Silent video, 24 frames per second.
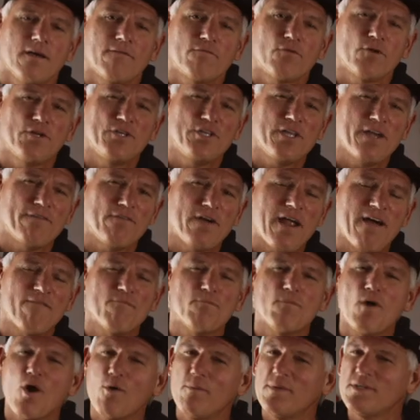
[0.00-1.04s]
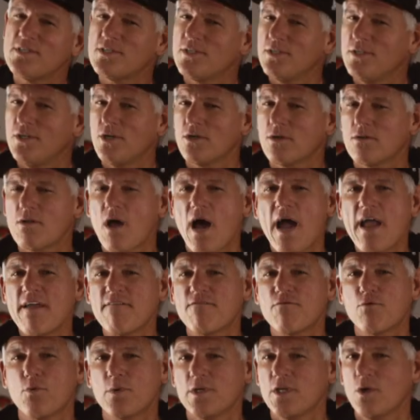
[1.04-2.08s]
Friend, do you ever have moments in your
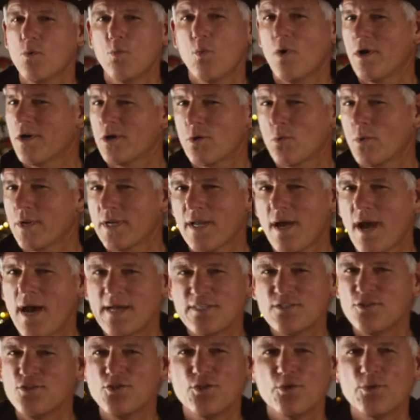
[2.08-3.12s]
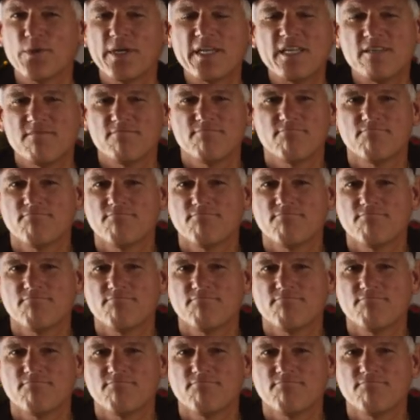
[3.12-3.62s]
life when you wonder what God's doing?